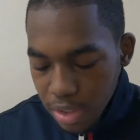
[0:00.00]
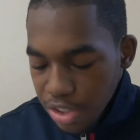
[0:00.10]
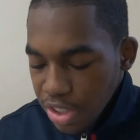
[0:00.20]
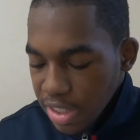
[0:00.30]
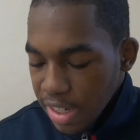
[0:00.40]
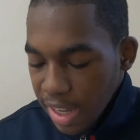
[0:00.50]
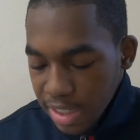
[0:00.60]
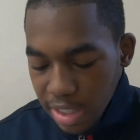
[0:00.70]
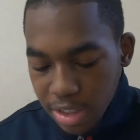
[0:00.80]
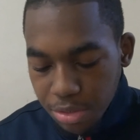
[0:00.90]
It's just a
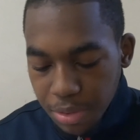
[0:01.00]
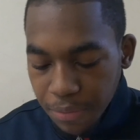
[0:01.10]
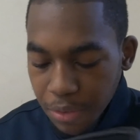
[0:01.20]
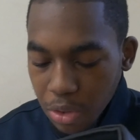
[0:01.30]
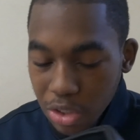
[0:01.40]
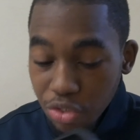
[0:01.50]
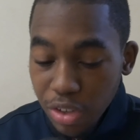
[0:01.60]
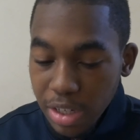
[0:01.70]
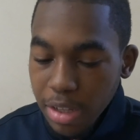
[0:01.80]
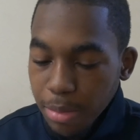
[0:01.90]
nice leathery feel. It's
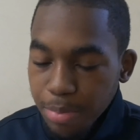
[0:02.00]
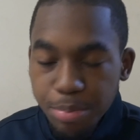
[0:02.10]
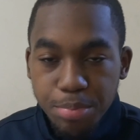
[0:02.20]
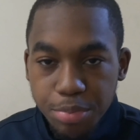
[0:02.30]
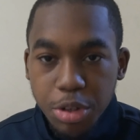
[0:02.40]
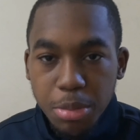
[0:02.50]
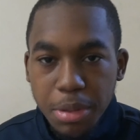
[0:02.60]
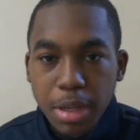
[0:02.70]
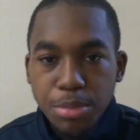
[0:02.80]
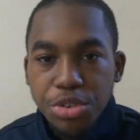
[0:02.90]
really a
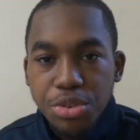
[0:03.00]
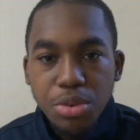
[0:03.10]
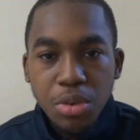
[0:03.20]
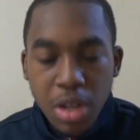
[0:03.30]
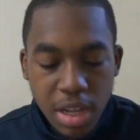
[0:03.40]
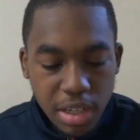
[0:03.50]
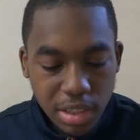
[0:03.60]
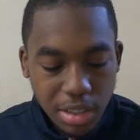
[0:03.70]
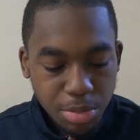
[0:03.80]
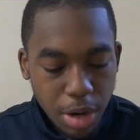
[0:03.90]
premium shoe.
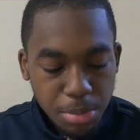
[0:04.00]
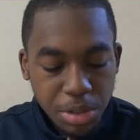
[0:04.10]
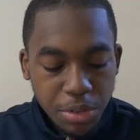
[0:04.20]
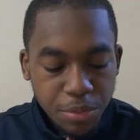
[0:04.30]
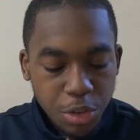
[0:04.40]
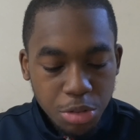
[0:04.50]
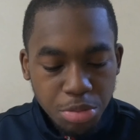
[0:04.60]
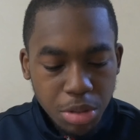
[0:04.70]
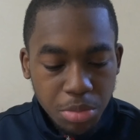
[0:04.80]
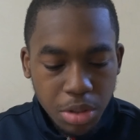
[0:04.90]
This is probably the first
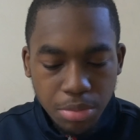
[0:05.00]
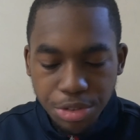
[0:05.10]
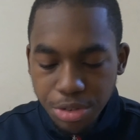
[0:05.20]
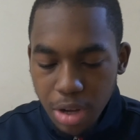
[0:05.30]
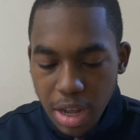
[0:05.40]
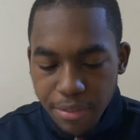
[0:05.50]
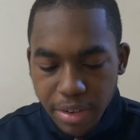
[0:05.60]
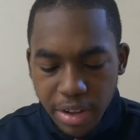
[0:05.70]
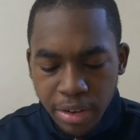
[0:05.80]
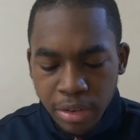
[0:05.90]
premium shoe I
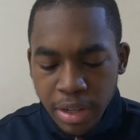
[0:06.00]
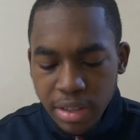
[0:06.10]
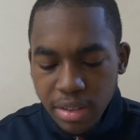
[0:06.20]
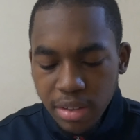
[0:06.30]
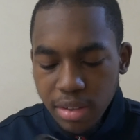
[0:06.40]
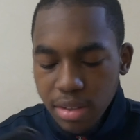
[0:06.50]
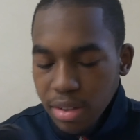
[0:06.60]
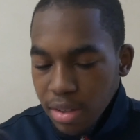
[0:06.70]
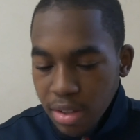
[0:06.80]
ever held like this.